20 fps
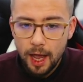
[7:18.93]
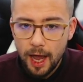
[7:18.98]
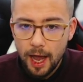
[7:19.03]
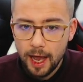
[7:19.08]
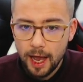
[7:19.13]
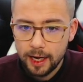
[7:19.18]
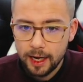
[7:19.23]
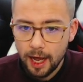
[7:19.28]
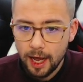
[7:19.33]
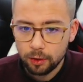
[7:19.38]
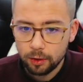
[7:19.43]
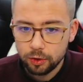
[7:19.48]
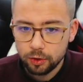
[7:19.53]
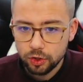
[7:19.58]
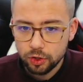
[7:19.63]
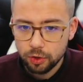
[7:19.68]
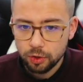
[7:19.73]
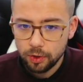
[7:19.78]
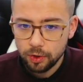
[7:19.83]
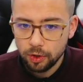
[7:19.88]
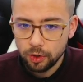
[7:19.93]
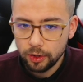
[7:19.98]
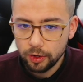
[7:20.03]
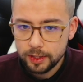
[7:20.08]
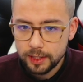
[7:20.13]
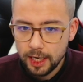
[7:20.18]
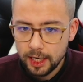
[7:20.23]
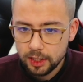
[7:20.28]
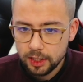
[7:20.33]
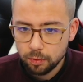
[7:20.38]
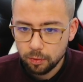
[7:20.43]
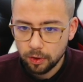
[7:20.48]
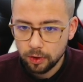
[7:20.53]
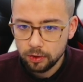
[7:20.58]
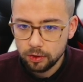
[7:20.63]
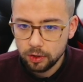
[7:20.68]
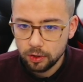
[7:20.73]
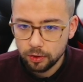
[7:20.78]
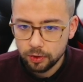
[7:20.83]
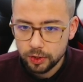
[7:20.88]
and I'll just do another test
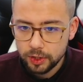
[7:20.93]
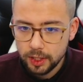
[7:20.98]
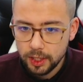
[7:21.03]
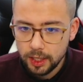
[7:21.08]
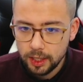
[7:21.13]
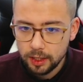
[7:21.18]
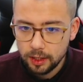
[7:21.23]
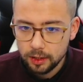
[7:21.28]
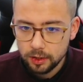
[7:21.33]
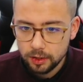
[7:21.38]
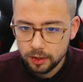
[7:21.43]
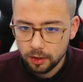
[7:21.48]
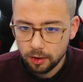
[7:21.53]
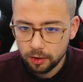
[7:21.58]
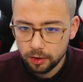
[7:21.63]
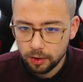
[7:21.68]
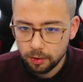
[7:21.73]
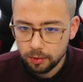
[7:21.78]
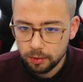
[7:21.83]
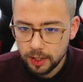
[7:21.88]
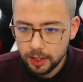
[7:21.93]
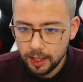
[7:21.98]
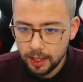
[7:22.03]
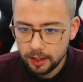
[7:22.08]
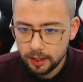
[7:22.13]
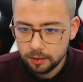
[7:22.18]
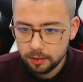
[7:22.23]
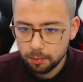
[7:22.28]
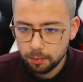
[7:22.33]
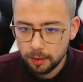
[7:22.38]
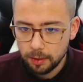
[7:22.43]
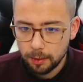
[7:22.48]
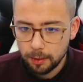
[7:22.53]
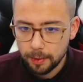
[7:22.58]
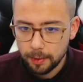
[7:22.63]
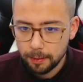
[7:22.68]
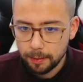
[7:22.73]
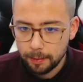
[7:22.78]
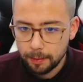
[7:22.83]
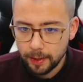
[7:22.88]
one, you'll see, so I'll do test, blah, blah,
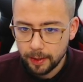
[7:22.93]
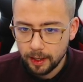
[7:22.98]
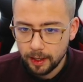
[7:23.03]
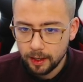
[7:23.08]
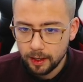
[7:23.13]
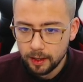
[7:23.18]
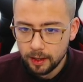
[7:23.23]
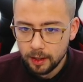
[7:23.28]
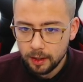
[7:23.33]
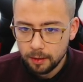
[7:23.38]
blah, blah, blah,